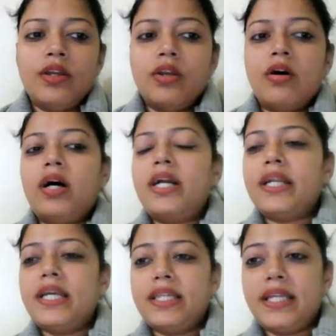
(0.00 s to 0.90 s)
not
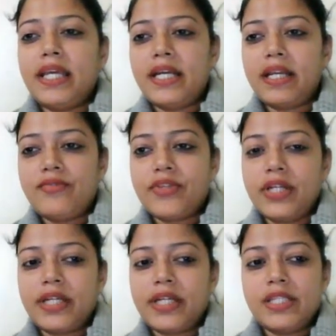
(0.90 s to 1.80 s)
in the negative
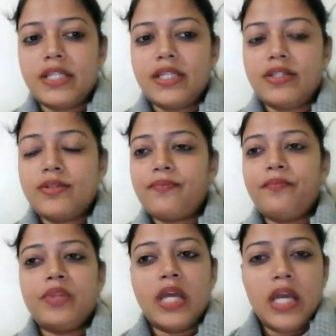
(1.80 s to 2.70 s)
sentences.
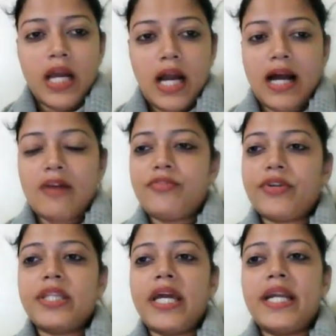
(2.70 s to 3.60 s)

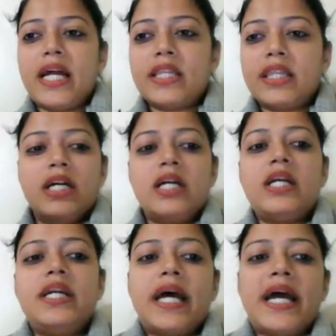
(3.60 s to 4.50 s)
After that, our
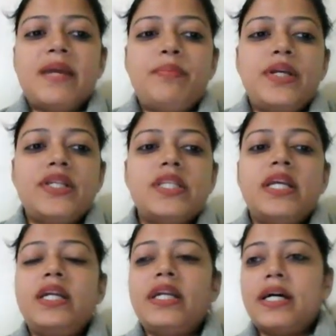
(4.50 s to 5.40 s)
third type is
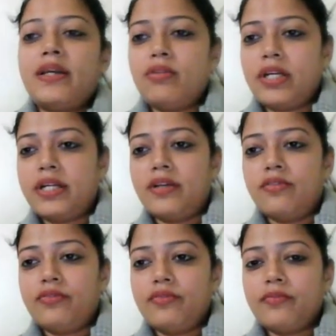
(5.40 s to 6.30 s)
interrogative.